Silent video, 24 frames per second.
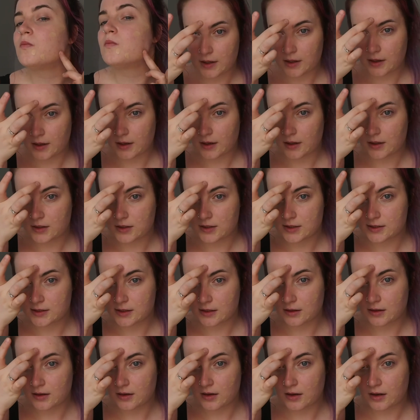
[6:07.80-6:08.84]
And just a
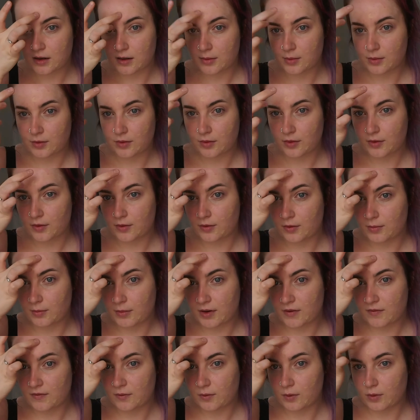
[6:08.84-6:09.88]
couple that are on my
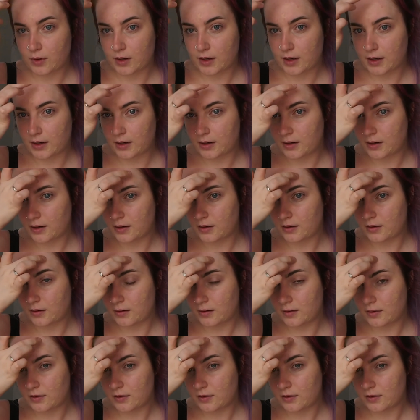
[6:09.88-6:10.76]
forehead here.